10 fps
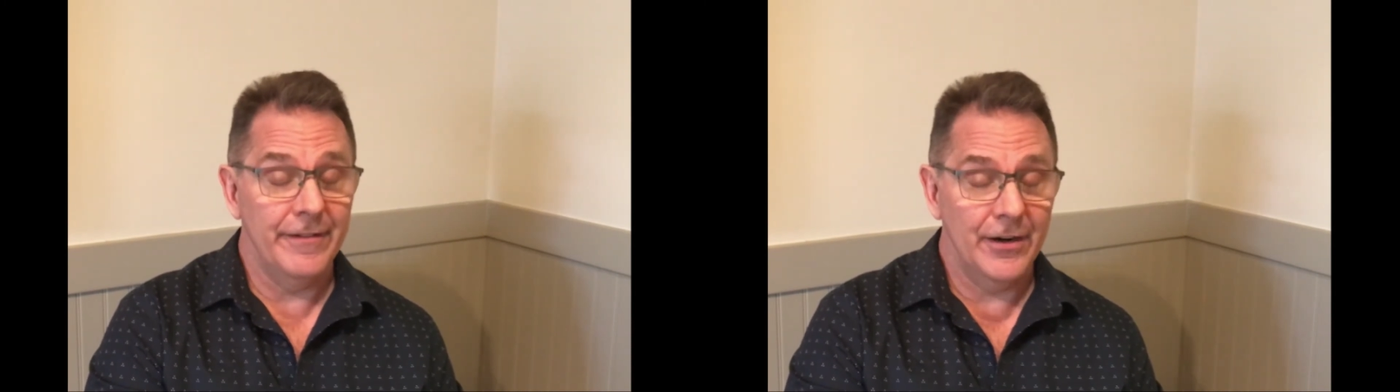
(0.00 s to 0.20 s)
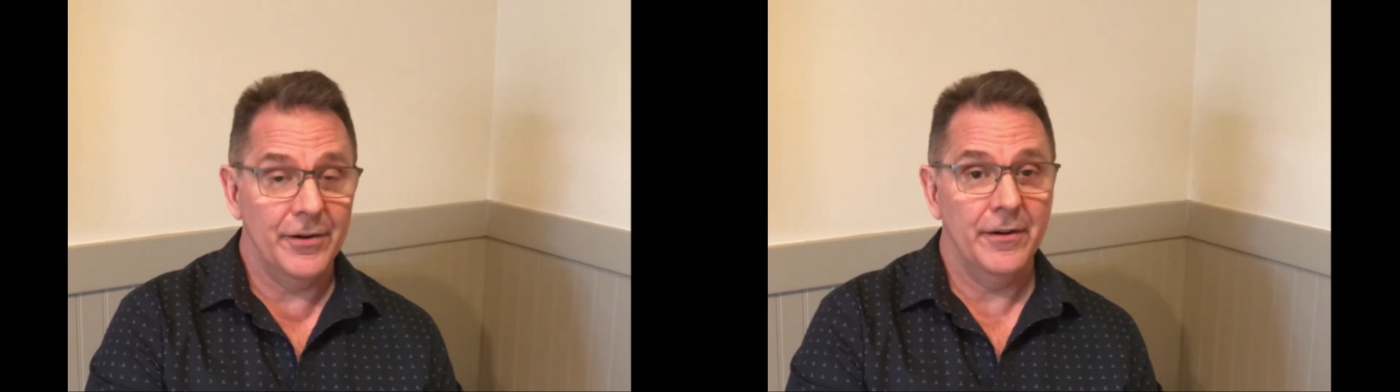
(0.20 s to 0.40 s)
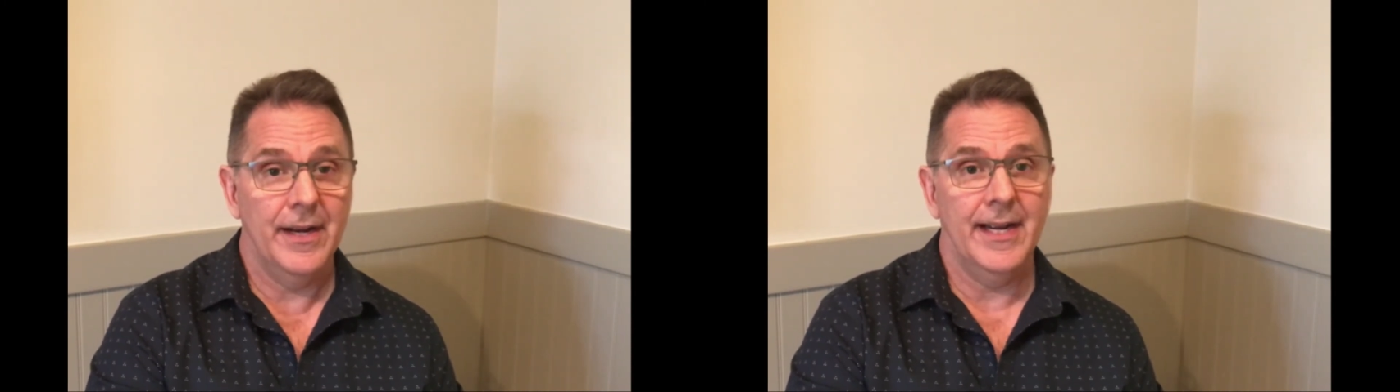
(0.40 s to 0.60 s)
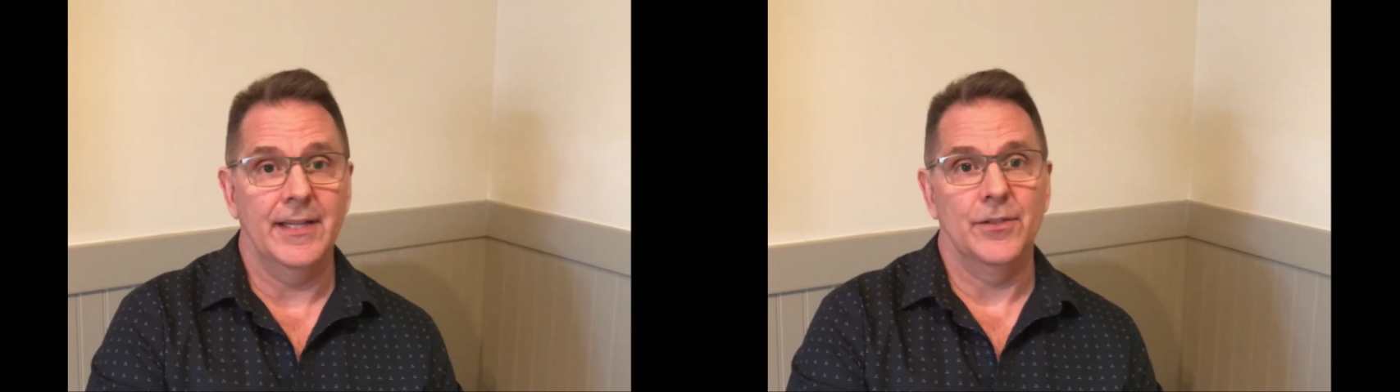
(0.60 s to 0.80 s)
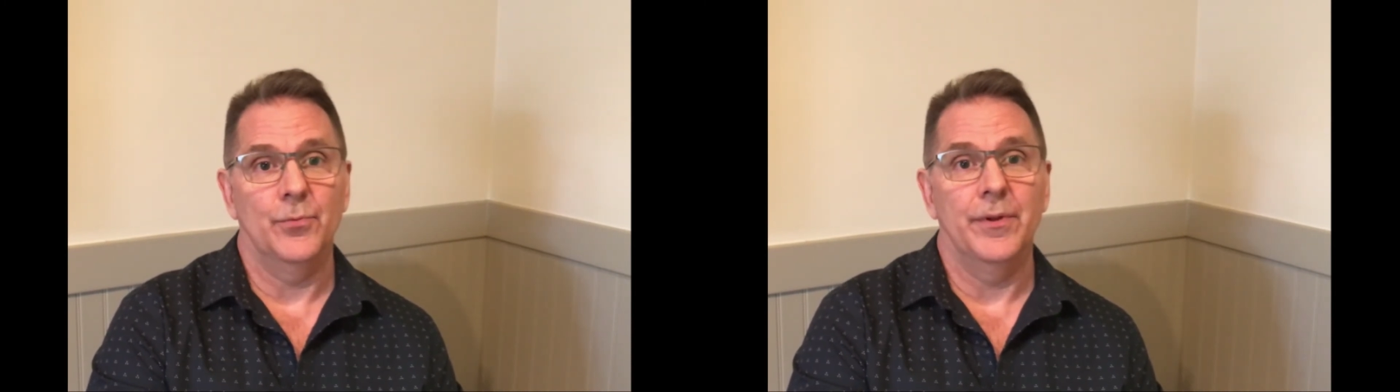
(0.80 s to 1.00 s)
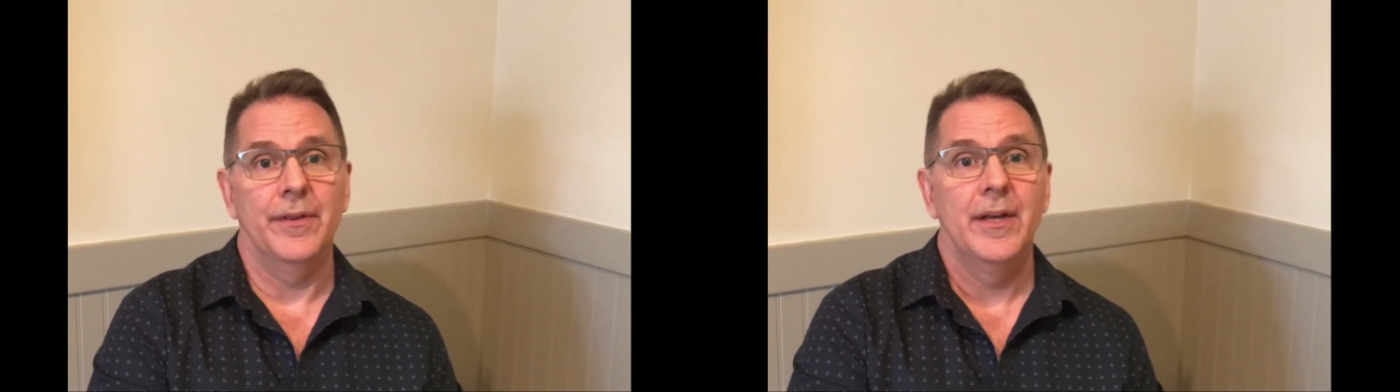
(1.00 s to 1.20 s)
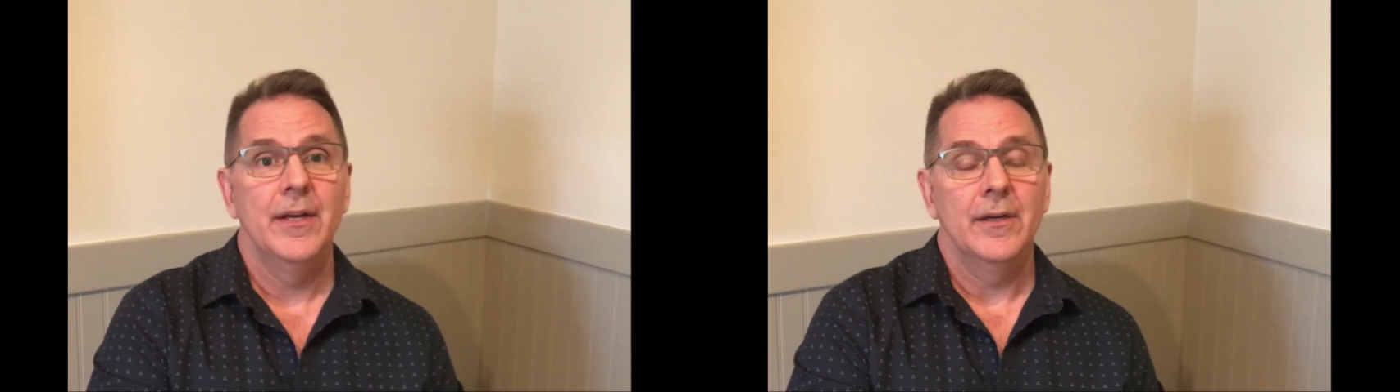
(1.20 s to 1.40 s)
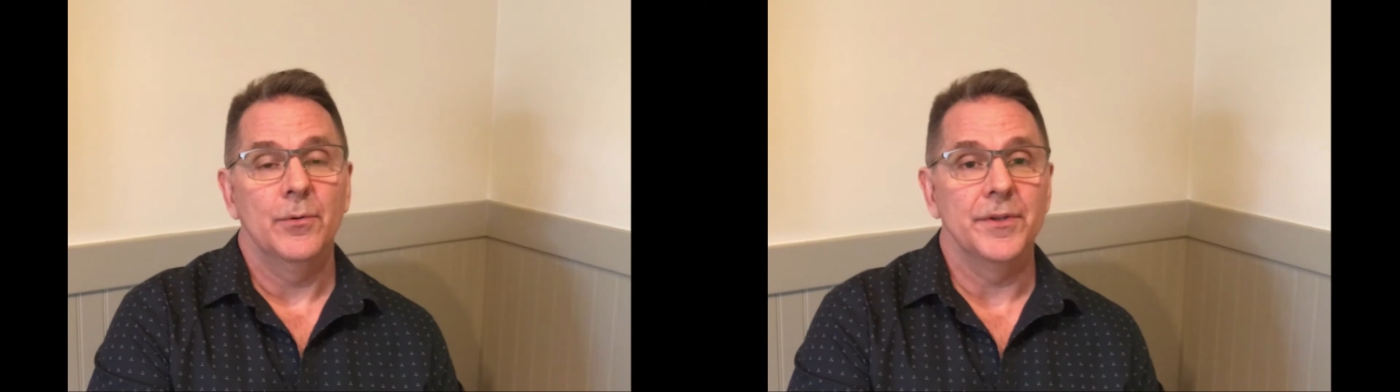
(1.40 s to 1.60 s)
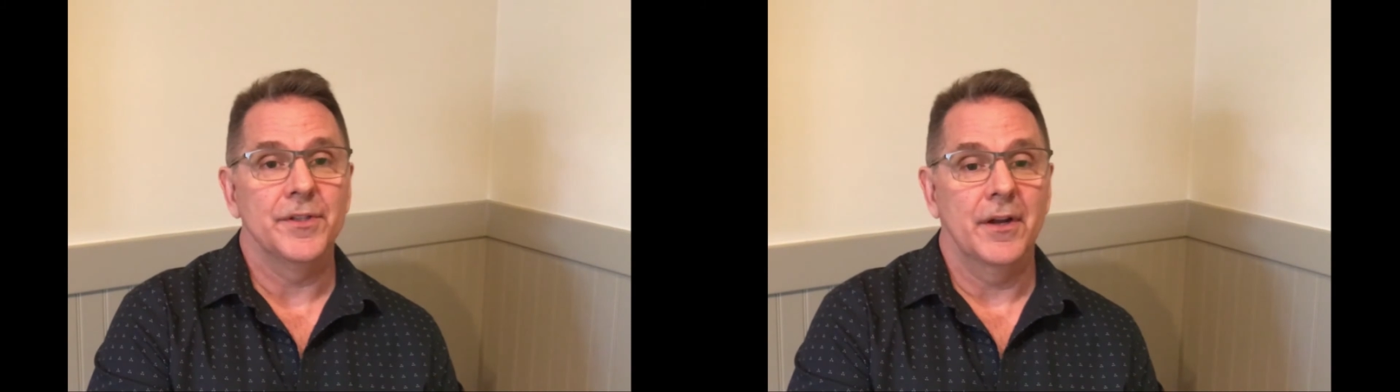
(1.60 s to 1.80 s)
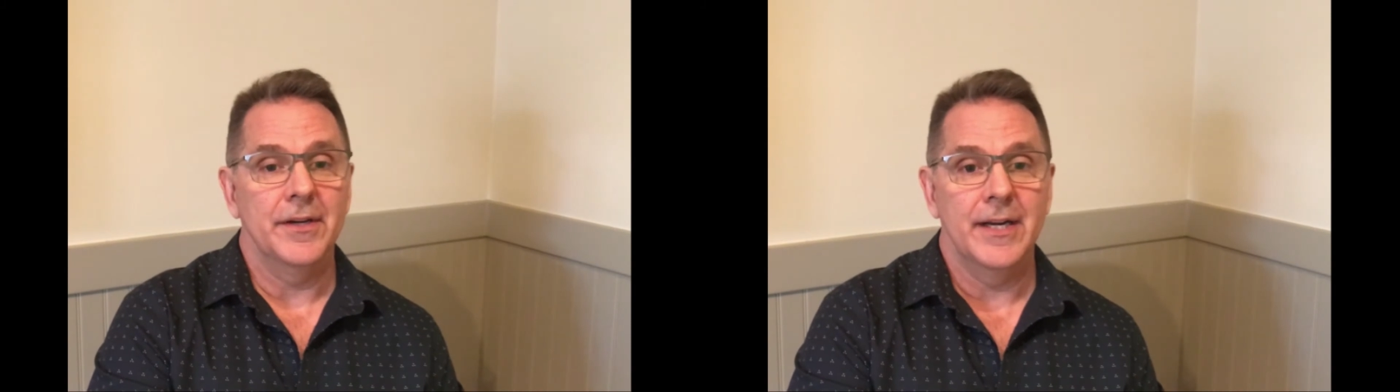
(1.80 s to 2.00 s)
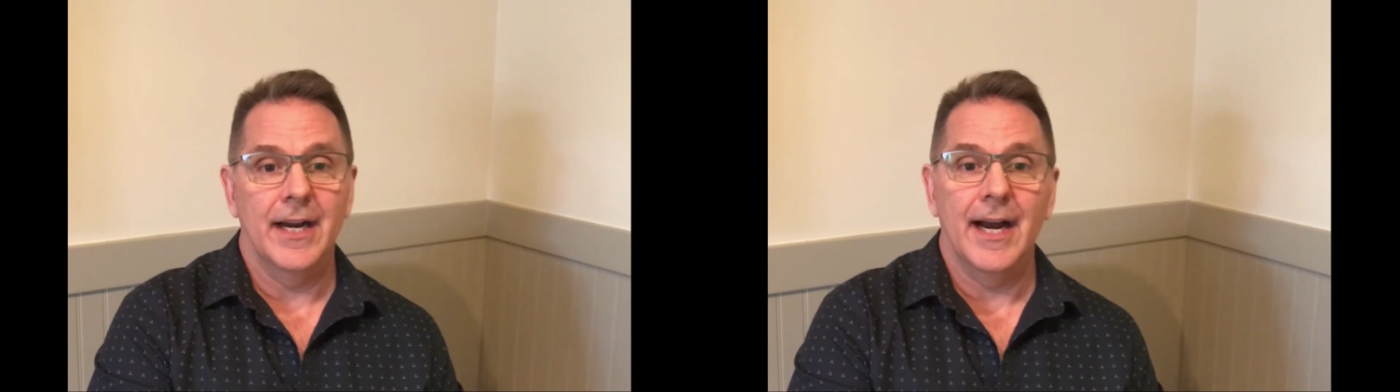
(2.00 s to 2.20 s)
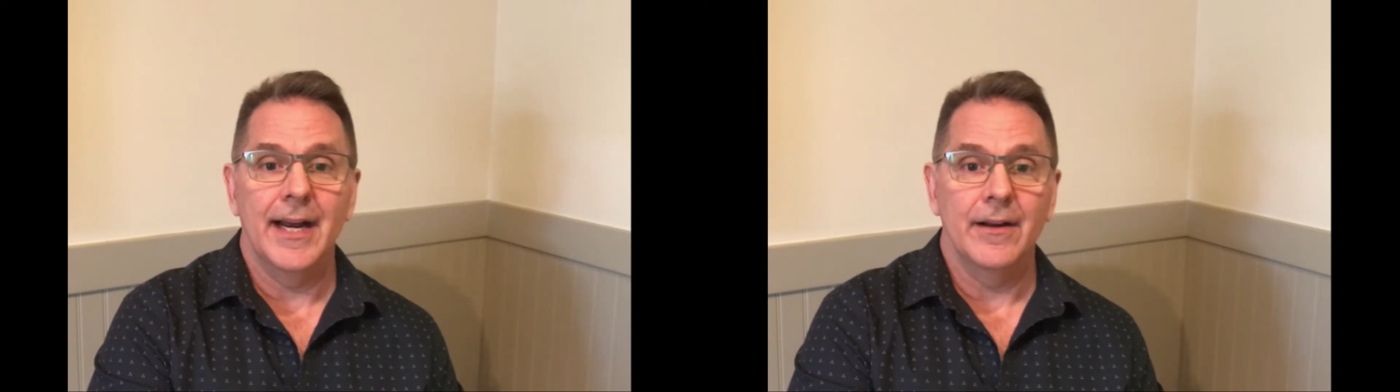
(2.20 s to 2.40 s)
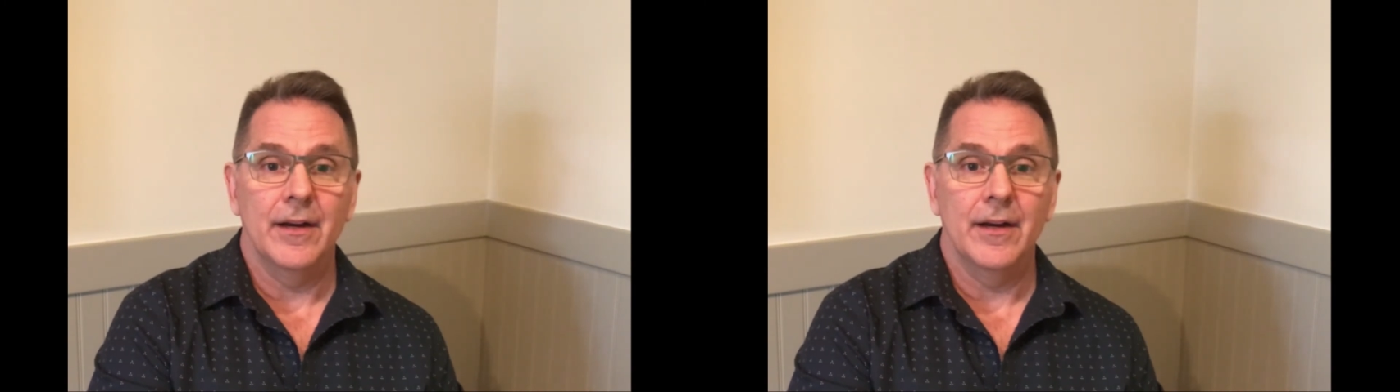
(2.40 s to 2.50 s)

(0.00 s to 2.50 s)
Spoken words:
very good hands with Sonia and I,